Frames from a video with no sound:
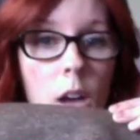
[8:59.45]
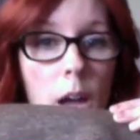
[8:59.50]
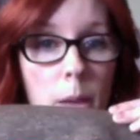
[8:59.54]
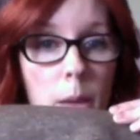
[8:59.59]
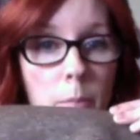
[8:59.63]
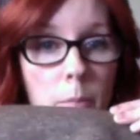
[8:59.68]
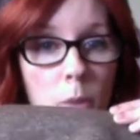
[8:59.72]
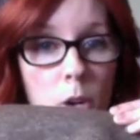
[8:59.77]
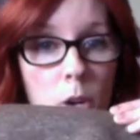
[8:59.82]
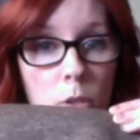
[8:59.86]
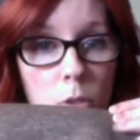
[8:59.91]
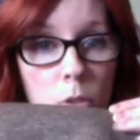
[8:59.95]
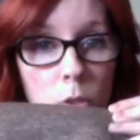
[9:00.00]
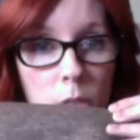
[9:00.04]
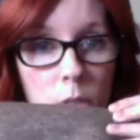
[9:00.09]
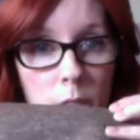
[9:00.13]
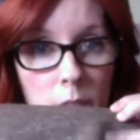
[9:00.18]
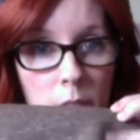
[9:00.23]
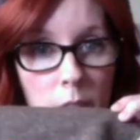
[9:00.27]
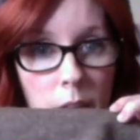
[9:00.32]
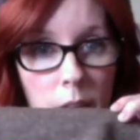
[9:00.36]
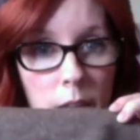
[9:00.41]
I marked
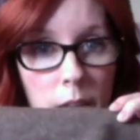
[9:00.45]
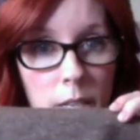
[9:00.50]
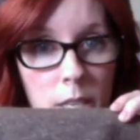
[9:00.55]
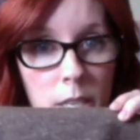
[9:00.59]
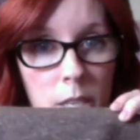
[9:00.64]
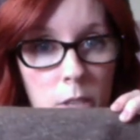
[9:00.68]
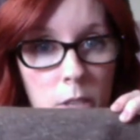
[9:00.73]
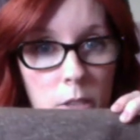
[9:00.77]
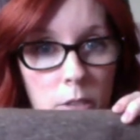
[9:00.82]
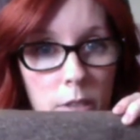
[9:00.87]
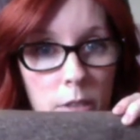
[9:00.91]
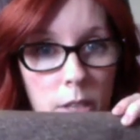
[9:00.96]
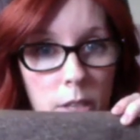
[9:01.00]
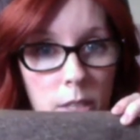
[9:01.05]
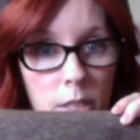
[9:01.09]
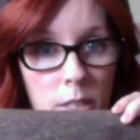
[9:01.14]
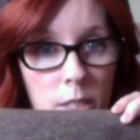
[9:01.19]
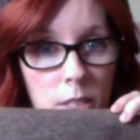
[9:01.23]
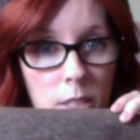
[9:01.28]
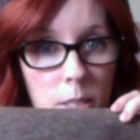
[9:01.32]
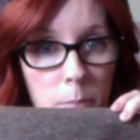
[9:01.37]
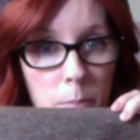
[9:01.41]
only at here that
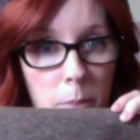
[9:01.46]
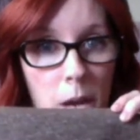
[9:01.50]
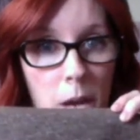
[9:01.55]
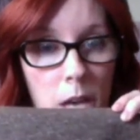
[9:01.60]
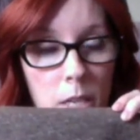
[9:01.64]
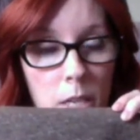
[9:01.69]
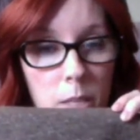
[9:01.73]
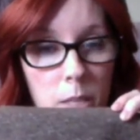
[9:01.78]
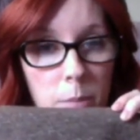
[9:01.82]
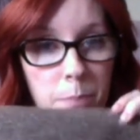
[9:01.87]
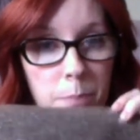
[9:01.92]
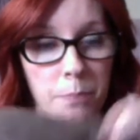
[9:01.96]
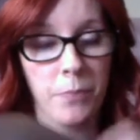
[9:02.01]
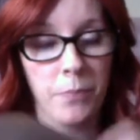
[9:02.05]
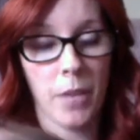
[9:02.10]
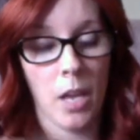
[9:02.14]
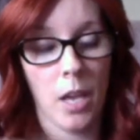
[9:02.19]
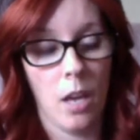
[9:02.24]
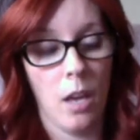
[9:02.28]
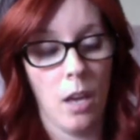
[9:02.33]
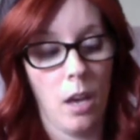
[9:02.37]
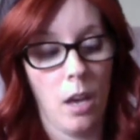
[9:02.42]
this is the bottom,
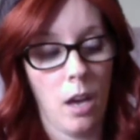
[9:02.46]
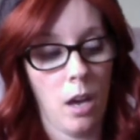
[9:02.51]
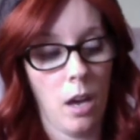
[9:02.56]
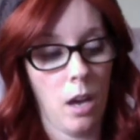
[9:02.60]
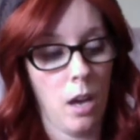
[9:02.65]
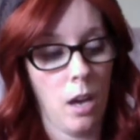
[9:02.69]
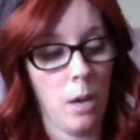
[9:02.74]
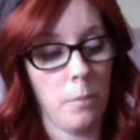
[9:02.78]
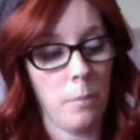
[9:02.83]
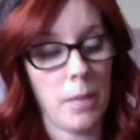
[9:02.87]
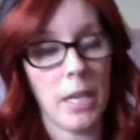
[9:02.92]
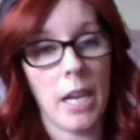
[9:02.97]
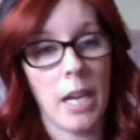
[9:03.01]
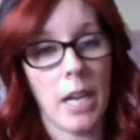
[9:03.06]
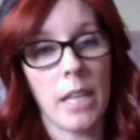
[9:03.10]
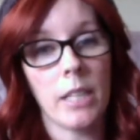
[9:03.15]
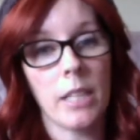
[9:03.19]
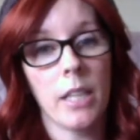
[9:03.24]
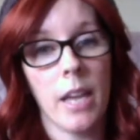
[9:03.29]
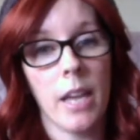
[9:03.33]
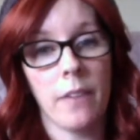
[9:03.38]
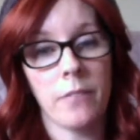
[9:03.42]
and I
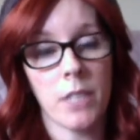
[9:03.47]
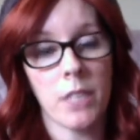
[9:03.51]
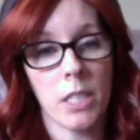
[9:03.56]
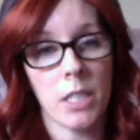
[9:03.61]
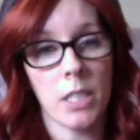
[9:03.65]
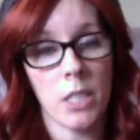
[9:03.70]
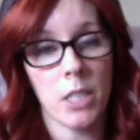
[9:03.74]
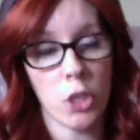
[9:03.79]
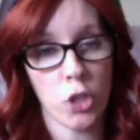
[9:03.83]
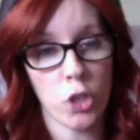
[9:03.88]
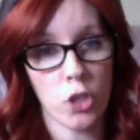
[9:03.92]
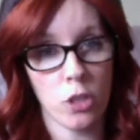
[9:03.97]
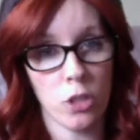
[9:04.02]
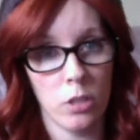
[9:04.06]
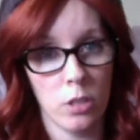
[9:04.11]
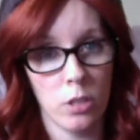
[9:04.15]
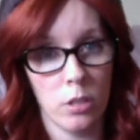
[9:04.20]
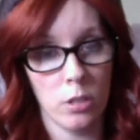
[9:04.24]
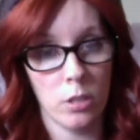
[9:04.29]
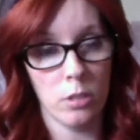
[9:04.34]
left additional